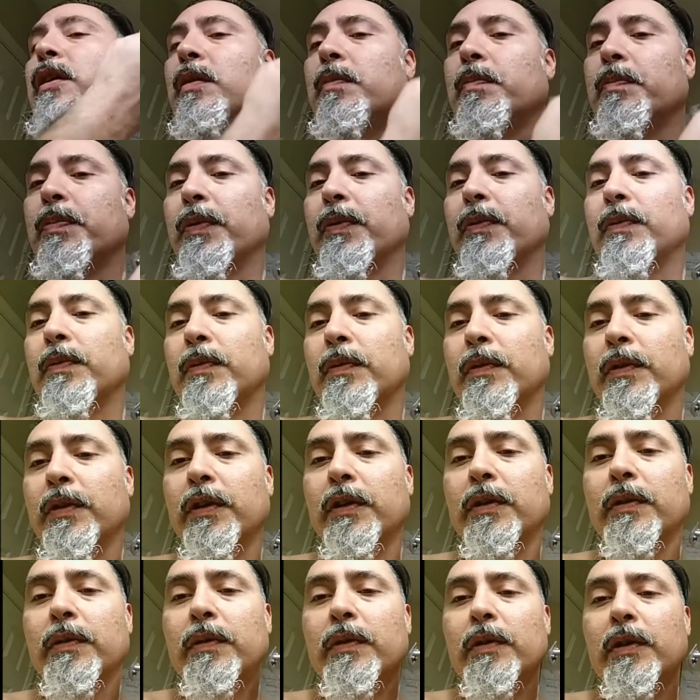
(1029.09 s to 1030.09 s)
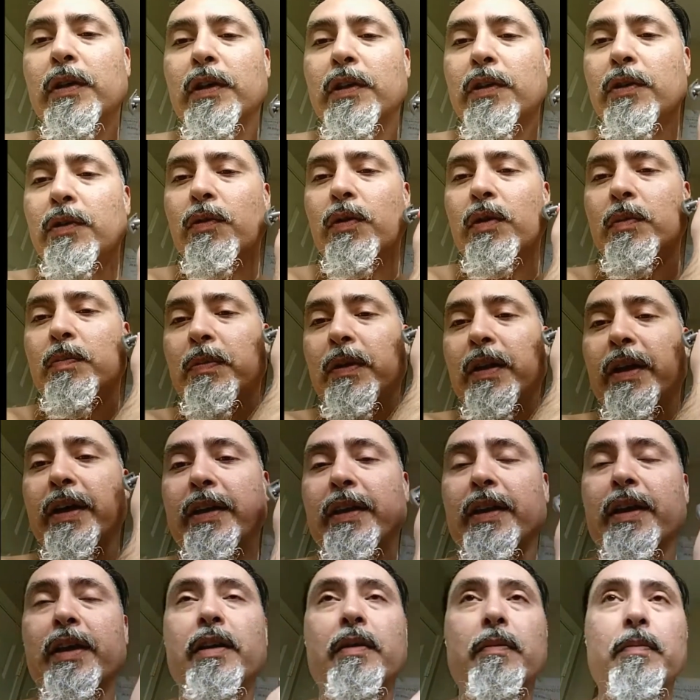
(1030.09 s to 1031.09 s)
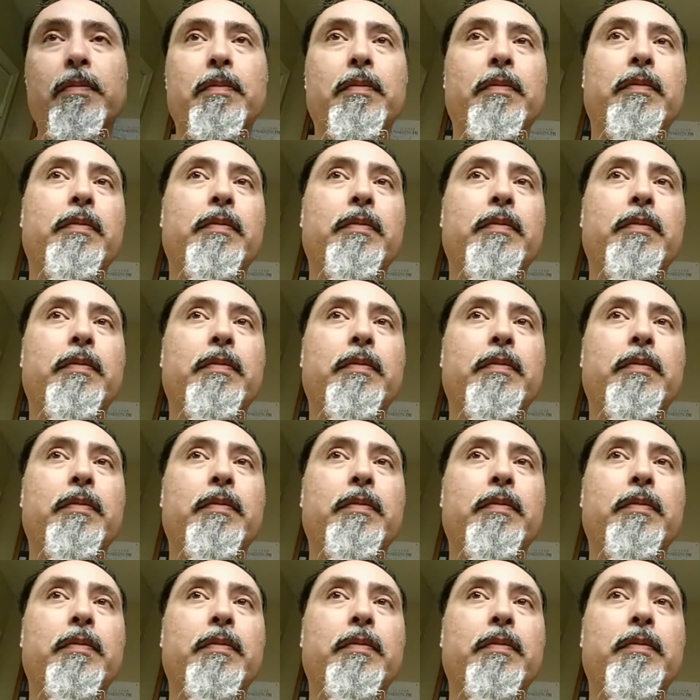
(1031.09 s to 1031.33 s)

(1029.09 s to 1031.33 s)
up in a grip like that.